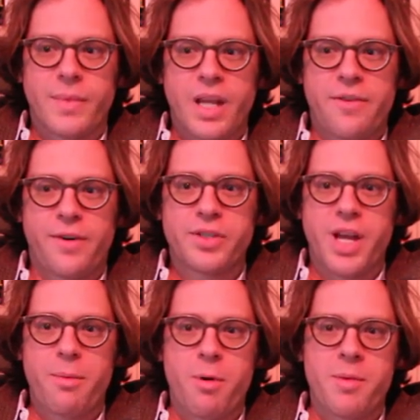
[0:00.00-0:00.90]
the first
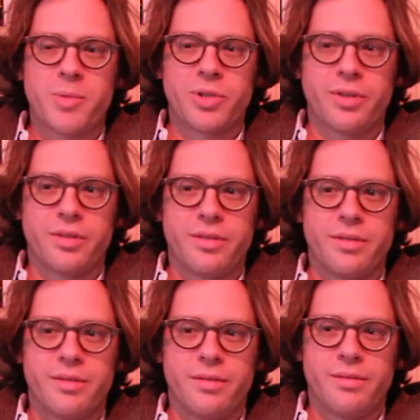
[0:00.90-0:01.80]
time I remember
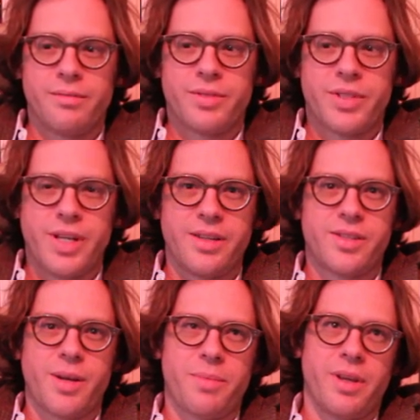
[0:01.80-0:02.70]
seeing
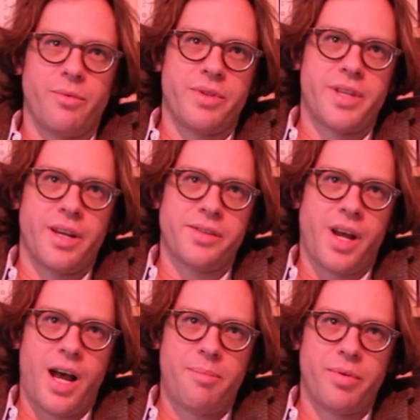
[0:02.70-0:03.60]
something with Dennis
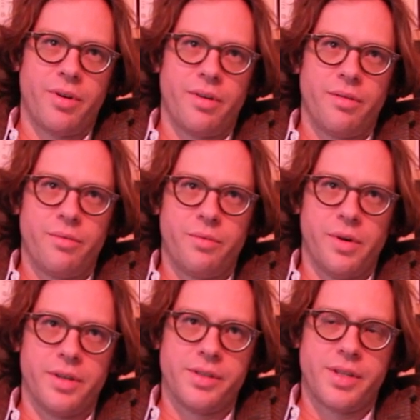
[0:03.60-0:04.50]
Hopper
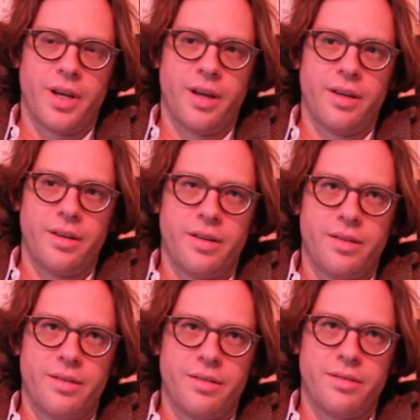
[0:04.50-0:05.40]
was
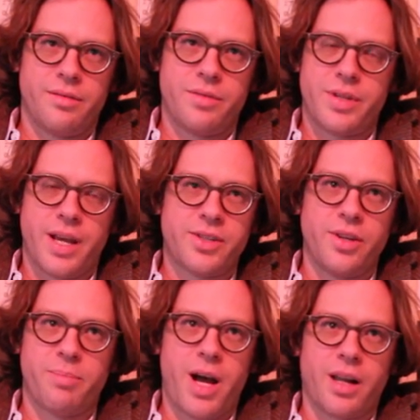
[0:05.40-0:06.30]

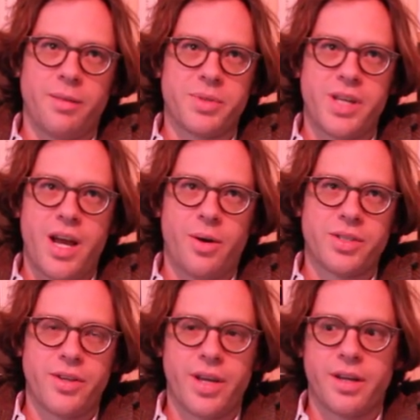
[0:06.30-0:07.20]
actually Apocalypse Now. I
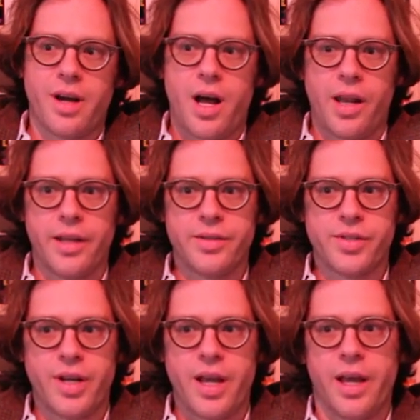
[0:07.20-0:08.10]
saw that in
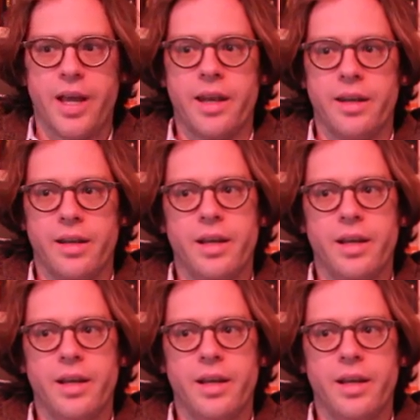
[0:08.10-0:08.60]
college. And,